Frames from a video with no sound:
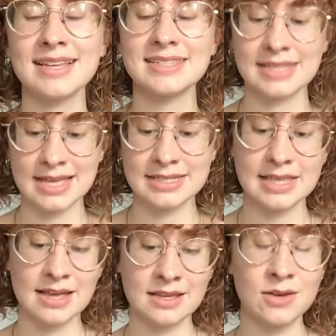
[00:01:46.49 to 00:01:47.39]
it says
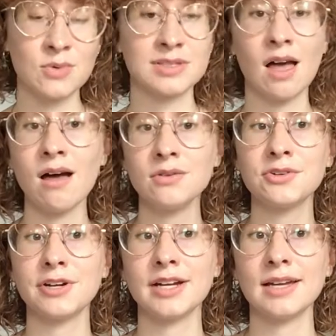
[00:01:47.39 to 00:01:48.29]
that he was
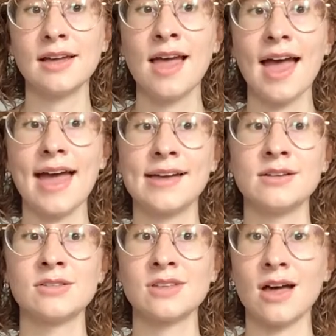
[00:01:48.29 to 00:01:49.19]
hungry
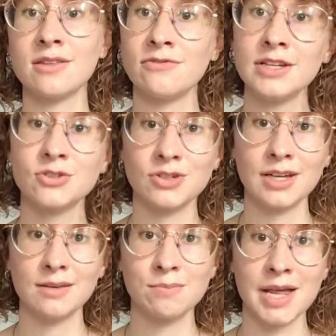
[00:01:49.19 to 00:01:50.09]
and saw the fig
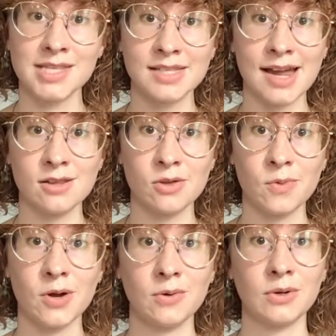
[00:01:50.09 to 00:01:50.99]
tree by the side of the
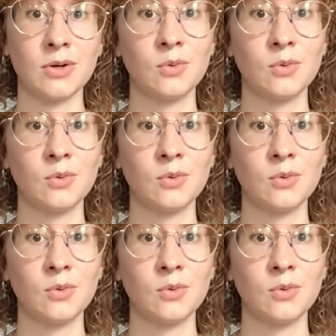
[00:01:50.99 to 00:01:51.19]
road,